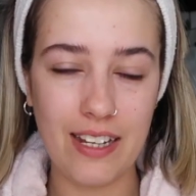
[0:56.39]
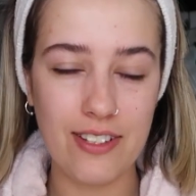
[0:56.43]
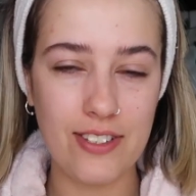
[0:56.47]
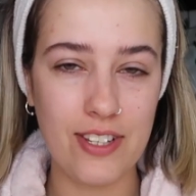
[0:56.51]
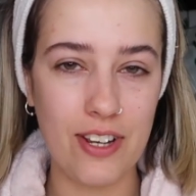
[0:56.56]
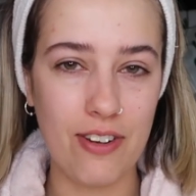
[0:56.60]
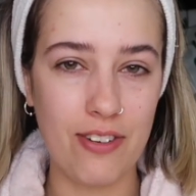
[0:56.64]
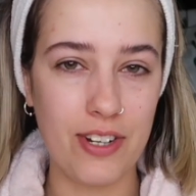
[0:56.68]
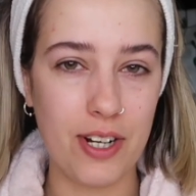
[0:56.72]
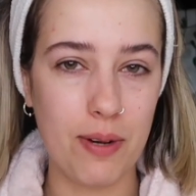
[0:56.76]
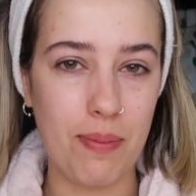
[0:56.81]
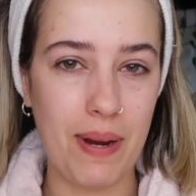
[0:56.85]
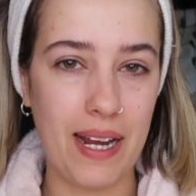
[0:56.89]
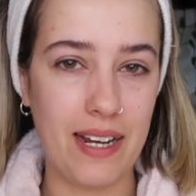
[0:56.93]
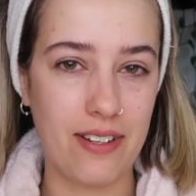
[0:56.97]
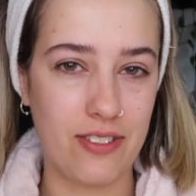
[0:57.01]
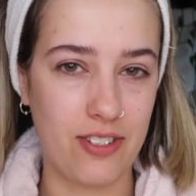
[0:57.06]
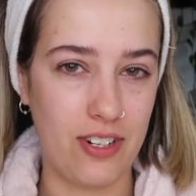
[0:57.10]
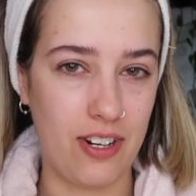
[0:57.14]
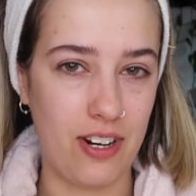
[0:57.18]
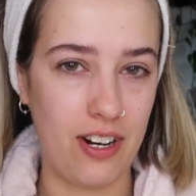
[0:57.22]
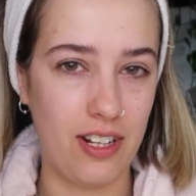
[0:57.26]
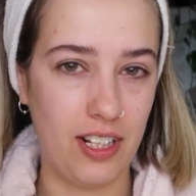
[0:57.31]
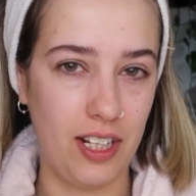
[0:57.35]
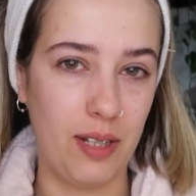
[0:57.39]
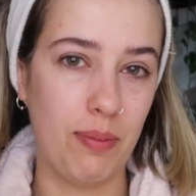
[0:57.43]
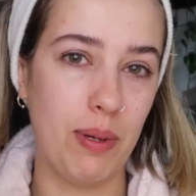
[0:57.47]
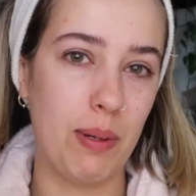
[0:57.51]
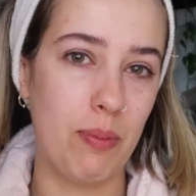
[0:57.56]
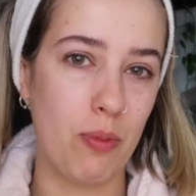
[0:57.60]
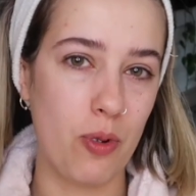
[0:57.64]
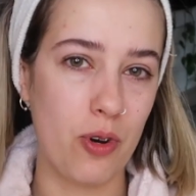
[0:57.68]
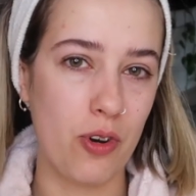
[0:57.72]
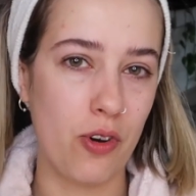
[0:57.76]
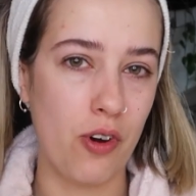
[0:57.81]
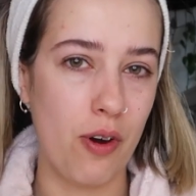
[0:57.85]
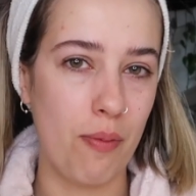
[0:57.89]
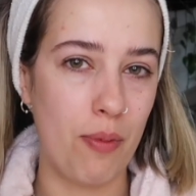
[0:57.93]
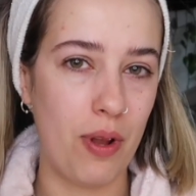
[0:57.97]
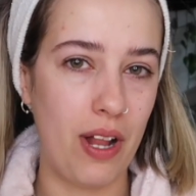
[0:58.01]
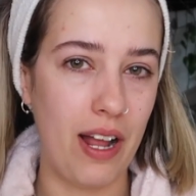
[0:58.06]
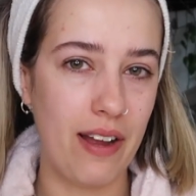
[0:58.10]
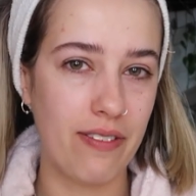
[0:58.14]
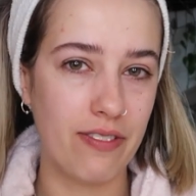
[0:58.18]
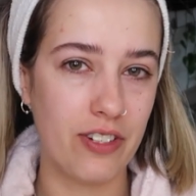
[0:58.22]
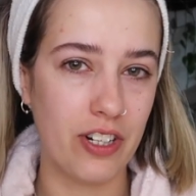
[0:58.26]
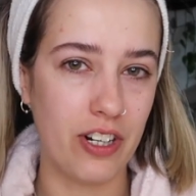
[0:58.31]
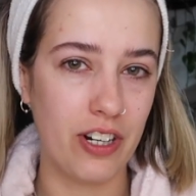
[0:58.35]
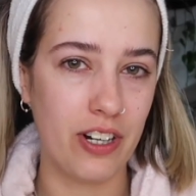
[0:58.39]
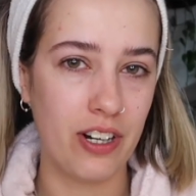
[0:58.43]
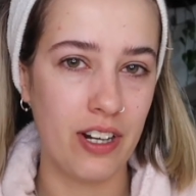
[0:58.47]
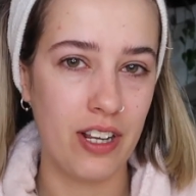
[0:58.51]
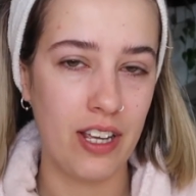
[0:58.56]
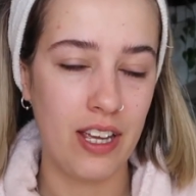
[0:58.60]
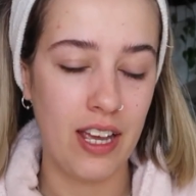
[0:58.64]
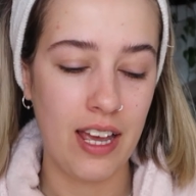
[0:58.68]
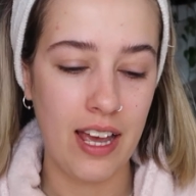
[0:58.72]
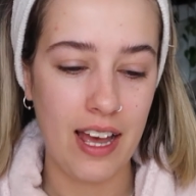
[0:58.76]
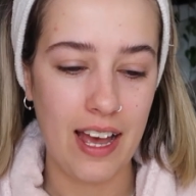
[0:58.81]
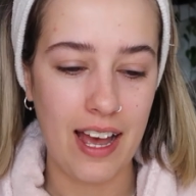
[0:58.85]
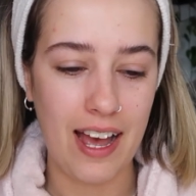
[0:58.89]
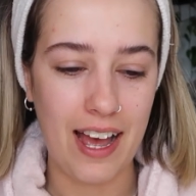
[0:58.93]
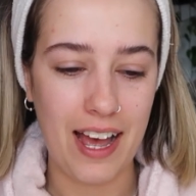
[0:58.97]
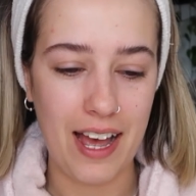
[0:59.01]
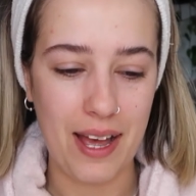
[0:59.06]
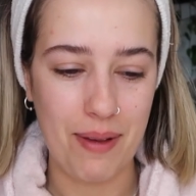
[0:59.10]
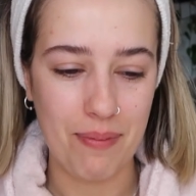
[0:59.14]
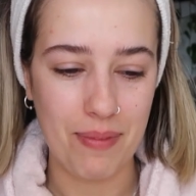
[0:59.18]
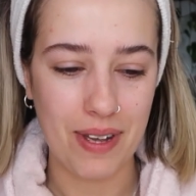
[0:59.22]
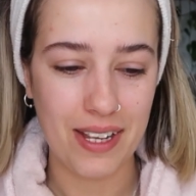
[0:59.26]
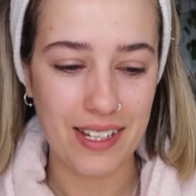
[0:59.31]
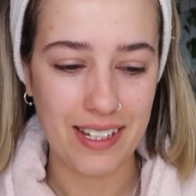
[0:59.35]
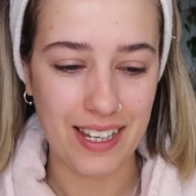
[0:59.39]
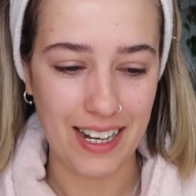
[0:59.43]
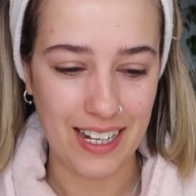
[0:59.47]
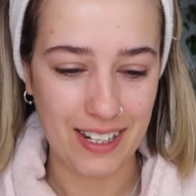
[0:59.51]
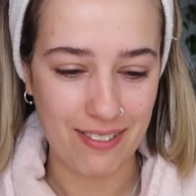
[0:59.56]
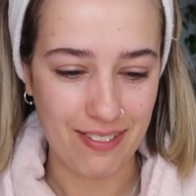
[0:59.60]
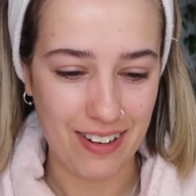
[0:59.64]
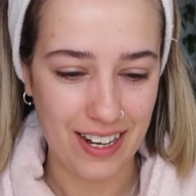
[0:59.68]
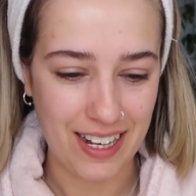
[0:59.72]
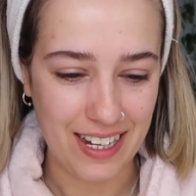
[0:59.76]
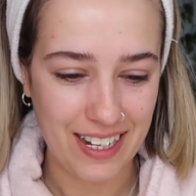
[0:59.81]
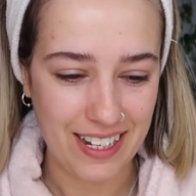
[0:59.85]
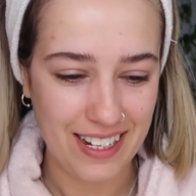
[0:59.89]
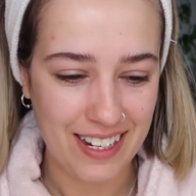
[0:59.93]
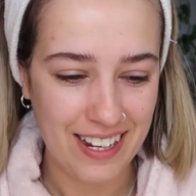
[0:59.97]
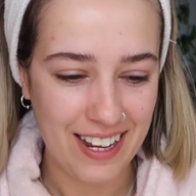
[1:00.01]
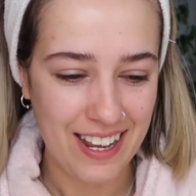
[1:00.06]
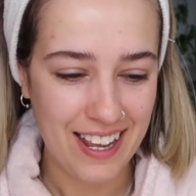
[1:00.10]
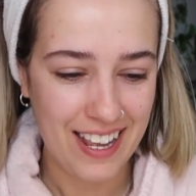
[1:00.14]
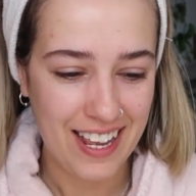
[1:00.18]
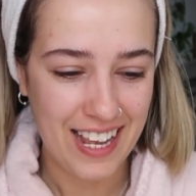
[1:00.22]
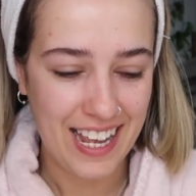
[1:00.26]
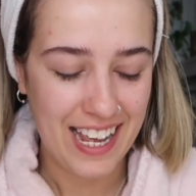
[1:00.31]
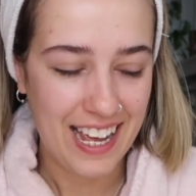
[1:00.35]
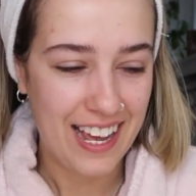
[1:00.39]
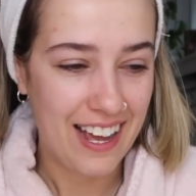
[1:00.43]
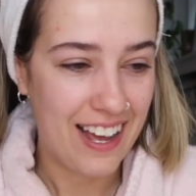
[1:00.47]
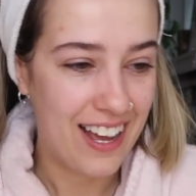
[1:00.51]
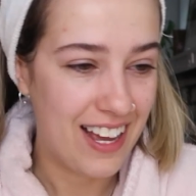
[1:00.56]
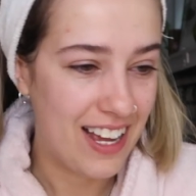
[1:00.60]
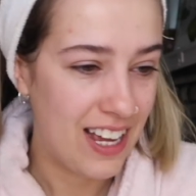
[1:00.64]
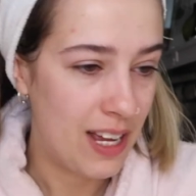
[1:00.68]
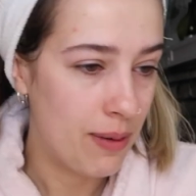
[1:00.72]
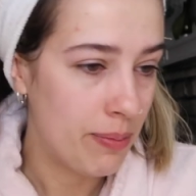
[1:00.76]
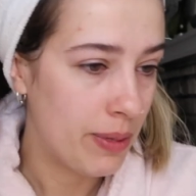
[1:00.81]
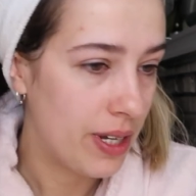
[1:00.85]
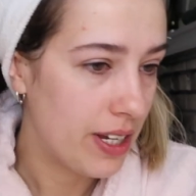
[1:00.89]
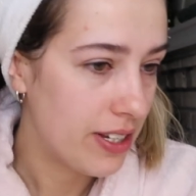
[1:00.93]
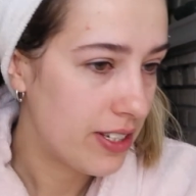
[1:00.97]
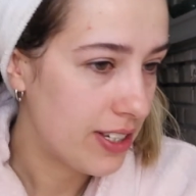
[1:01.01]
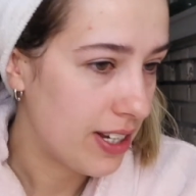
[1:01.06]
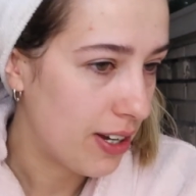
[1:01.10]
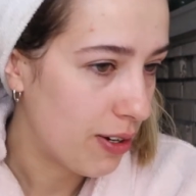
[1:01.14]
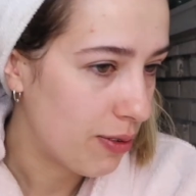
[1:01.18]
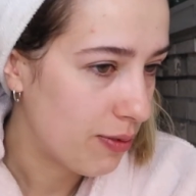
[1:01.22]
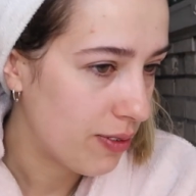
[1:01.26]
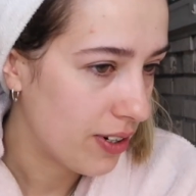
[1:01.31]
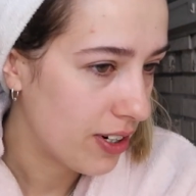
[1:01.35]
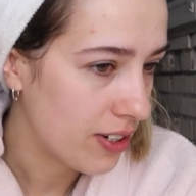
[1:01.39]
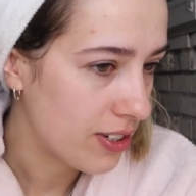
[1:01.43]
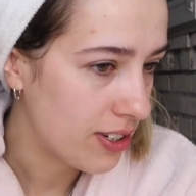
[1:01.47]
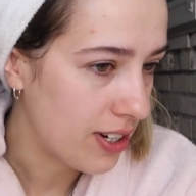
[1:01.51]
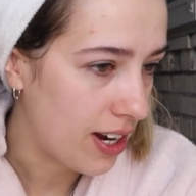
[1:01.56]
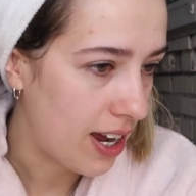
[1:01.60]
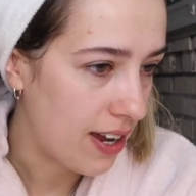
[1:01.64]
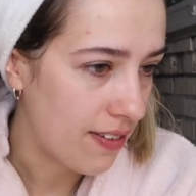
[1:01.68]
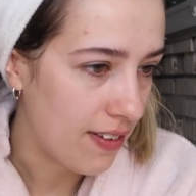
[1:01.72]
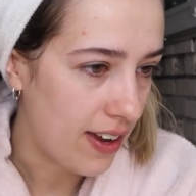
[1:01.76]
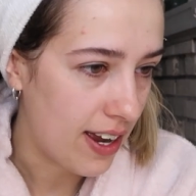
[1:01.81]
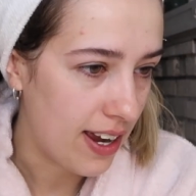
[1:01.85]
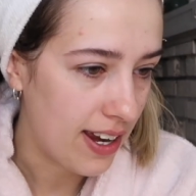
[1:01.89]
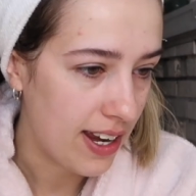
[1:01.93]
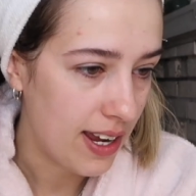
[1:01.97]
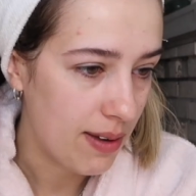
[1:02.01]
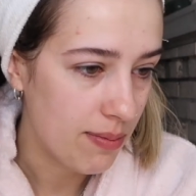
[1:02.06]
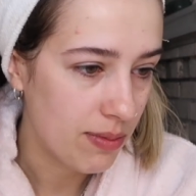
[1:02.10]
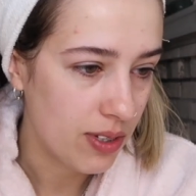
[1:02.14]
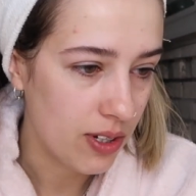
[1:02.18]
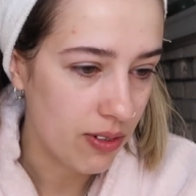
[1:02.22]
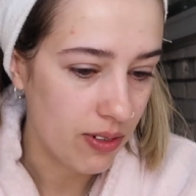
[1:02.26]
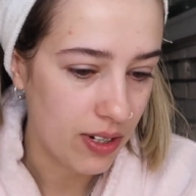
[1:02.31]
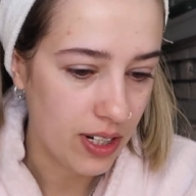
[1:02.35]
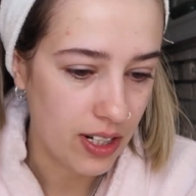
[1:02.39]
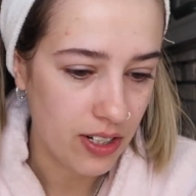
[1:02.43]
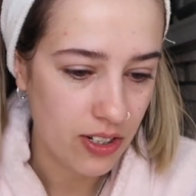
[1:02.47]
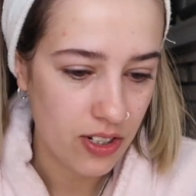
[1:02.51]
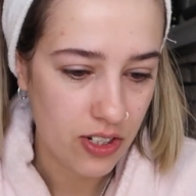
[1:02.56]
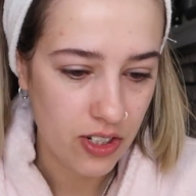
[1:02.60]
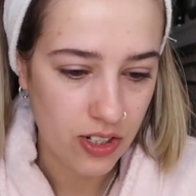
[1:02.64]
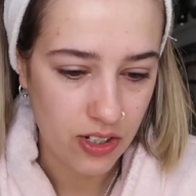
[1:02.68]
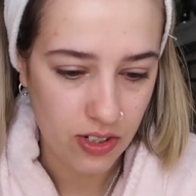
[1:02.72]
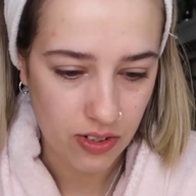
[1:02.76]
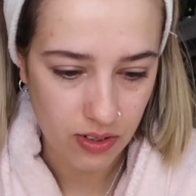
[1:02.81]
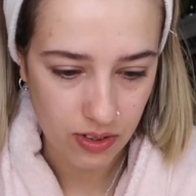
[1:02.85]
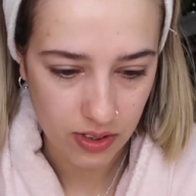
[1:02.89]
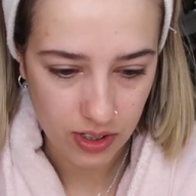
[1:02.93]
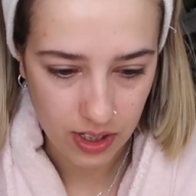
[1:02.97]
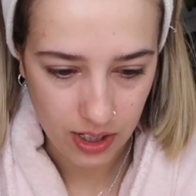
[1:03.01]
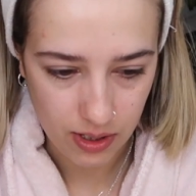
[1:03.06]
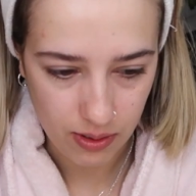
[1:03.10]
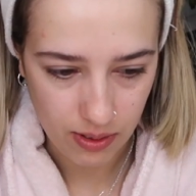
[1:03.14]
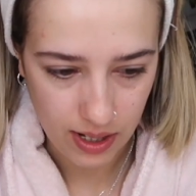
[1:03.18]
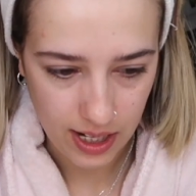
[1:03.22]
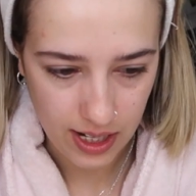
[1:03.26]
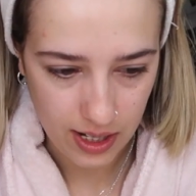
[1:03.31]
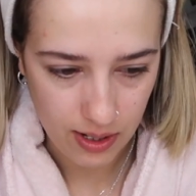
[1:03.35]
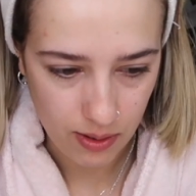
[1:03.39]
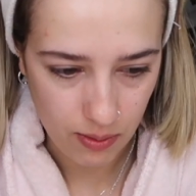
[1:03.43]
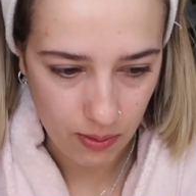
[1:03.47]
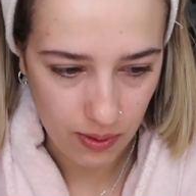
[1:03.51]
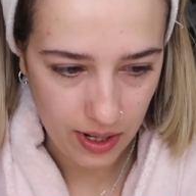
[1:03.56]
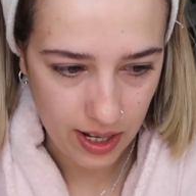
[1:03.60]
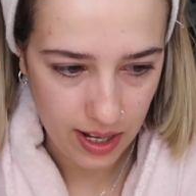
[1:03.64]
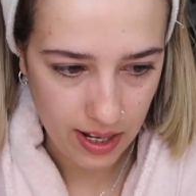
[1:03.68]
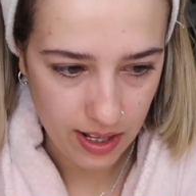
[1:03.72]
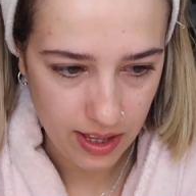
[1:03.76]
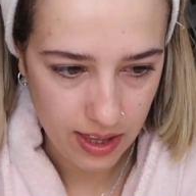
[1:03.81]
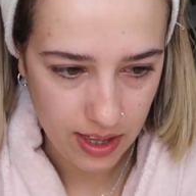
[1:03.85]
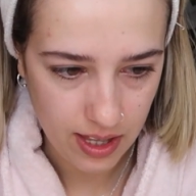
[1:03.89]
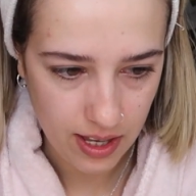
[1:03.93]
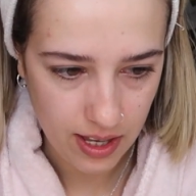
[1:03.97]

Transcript: So your bangs are a little bit more normal after getting ready. So first off, I am going to go in with